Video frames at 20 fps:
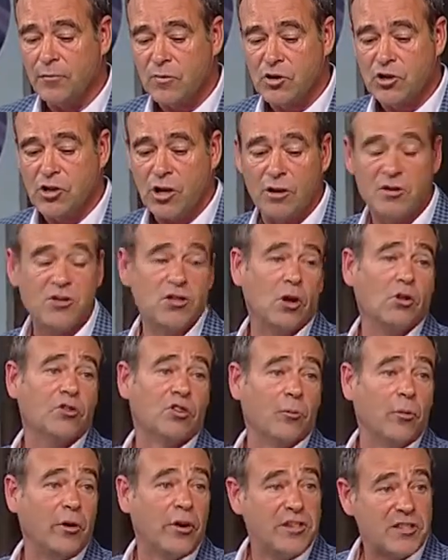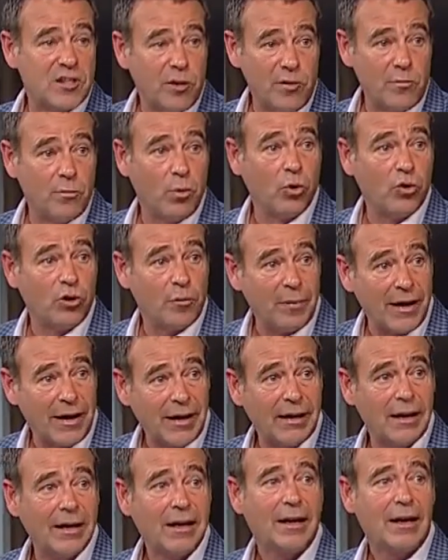chose not to breed, so we bought her
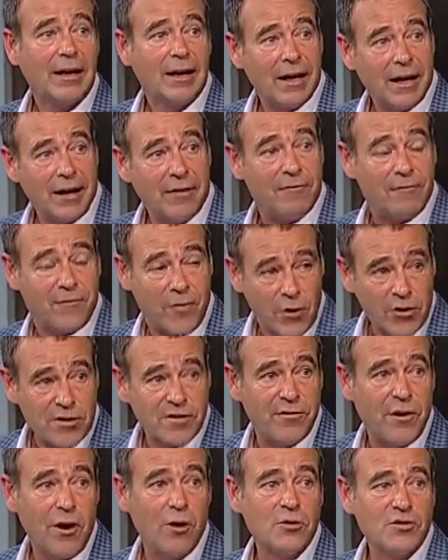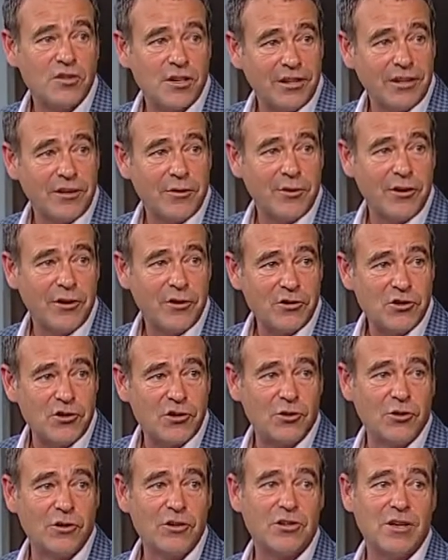back. First foal, Senator Redute's
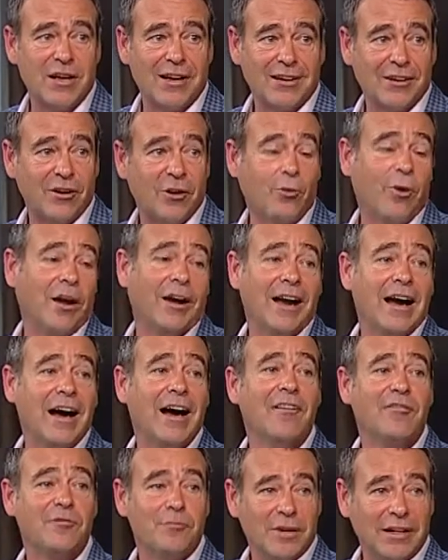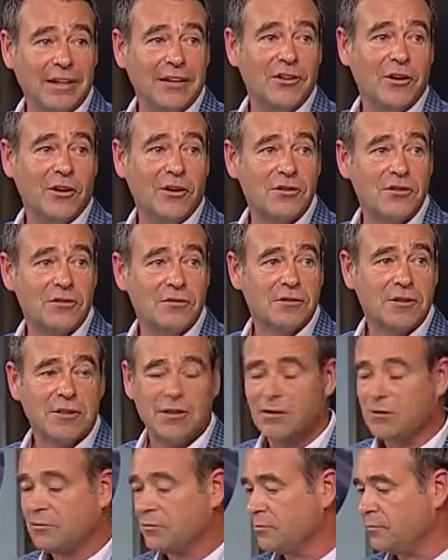choice, and got $1.5 million.
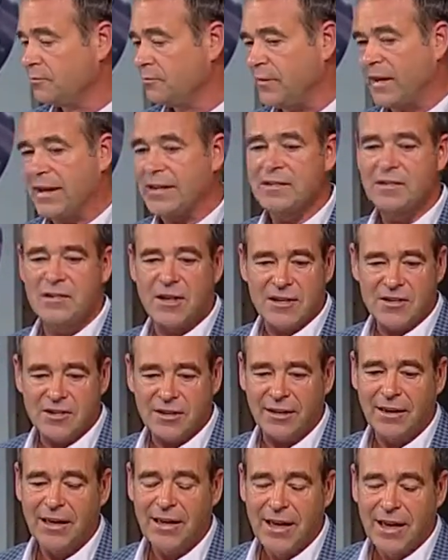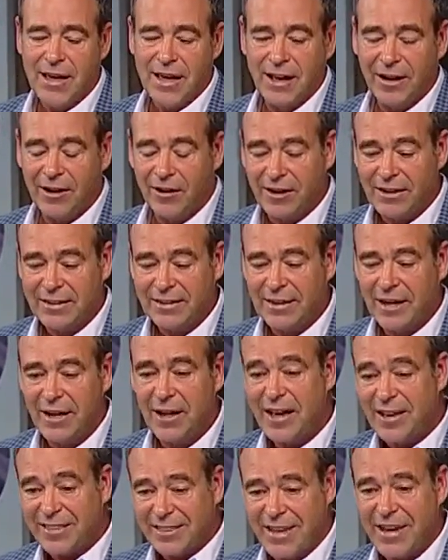Yeah. Fantastic. And I,
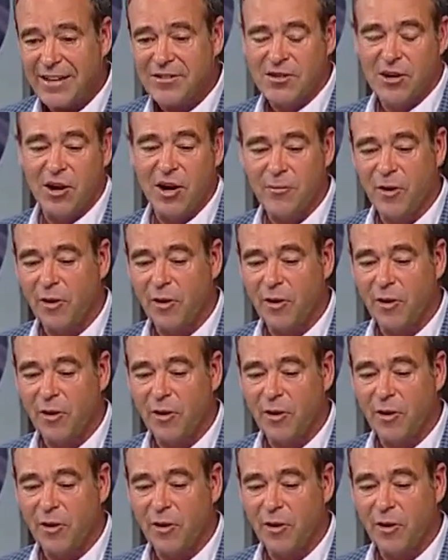at that time,